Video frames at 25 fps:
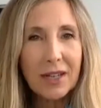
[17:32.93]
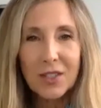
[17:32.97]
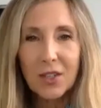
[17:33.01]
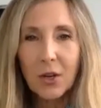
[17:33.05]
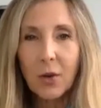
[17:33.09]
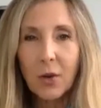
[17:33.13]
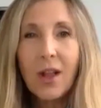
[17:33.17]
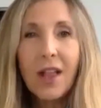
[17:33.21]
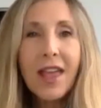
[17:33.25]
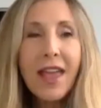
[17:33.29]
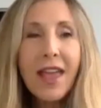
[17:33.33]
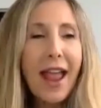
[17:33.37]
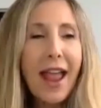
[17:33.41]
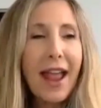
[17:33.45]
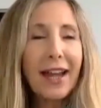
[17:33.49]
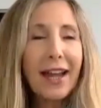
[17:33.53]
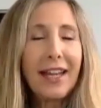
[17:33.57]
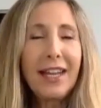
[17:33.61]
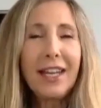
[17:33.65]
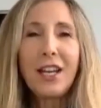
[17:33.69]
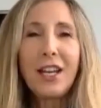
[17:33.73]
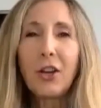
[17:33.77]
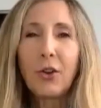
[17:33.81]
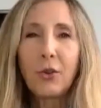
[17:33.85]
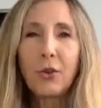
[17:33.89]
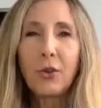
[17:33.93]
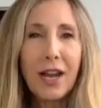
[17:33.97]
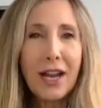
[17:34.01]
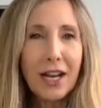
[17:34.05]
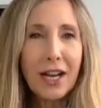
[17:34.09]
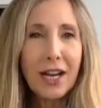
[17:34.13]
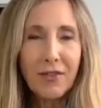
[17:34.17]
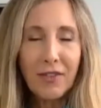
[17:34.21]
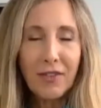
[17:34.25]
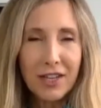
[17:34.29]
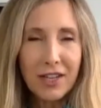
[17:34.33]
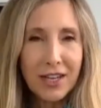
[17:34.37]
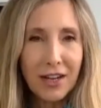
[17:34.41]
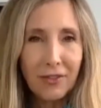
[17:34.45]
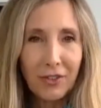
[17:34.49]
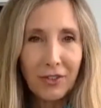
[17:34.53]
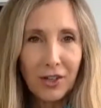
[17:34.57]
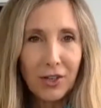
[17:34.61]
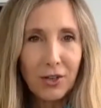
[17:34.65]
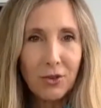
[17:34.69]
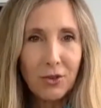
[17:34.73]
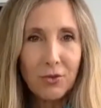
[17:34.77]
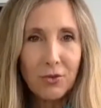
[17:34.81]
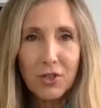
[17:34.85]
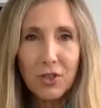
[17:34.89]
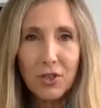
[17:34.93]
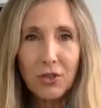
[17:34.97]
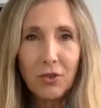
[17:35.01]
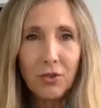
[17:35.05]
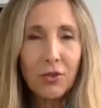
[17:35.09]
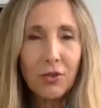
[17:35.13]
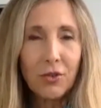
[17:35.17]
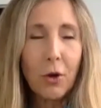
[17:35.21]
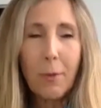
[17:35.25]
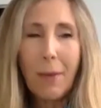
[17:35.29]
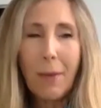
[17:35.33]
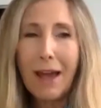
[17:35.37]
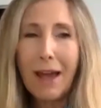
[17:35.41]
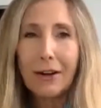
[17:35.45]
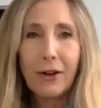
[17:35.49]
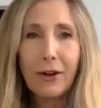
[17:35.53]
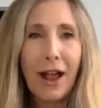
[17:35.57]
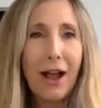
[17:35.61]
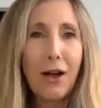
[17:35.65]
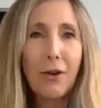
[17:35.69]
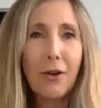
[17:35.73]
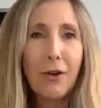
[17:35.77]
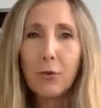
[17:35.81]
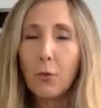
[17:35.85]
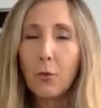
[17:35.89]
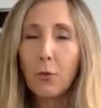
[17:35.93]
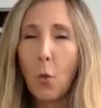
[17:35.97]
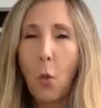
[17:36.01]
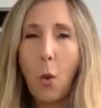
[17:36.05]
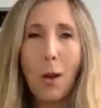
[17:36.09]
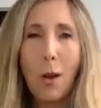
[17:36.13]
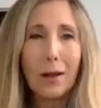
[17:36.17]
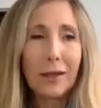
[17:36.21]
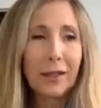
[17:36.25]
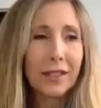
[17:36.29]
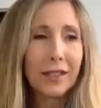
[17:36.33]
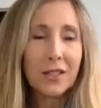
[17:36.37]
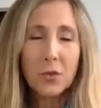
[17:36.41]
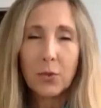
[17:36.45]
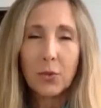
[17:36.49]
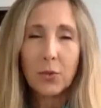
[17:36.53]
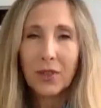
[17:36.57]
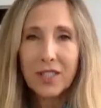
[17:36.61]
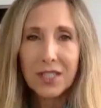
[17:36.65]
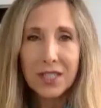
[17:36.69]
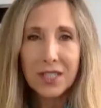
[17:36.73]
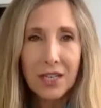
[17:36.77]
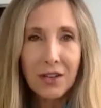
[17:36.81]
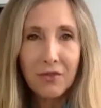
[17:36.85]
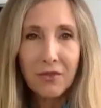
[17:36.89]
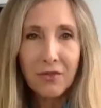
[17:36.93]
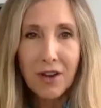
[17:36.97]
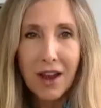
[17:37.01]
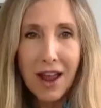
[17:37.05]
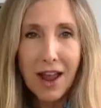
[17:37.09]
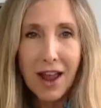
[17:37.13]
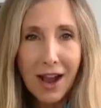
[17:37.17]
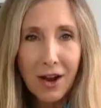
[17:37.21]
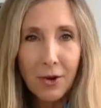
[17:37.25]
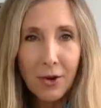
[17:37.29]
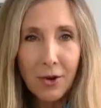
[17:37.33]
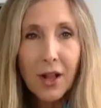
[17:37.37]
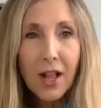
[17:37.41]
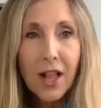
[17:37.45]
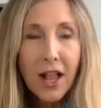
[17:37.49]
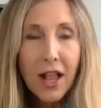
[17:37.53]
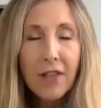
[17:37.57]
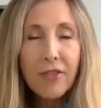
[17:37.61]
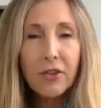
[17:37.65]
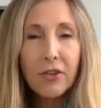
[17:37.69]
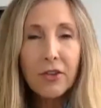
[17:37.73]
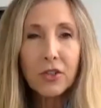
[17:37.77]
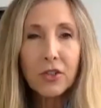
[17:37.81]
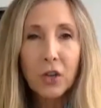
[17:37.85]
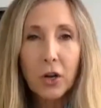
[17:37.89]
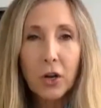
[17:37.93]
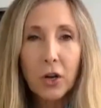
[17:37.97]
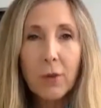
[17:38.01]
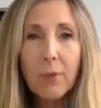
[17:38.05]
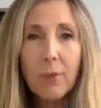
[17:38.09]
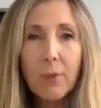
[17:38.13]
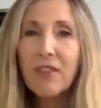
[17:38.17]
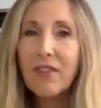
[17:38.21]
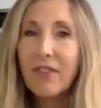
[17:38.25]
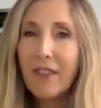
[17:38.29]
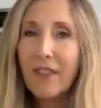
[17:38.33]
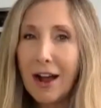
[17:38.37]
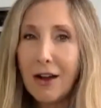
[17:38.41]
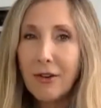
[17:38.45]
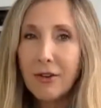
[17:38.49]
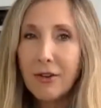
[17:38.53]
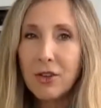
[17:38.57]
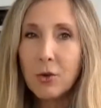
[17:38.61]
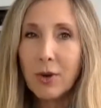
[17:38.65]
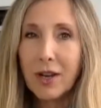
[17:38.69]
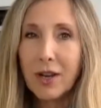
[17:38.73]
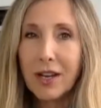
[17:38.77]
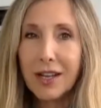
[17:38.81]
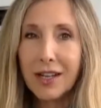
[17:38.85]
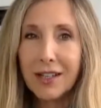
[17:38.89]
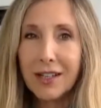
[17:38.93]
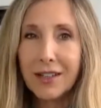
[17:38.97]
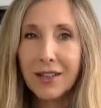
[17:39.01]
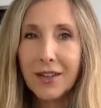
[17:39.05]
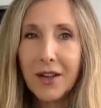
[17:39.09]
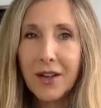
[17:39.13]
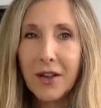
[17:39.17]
So any creative endeavor you do, no matter how well it's received now, there's going to be value in it.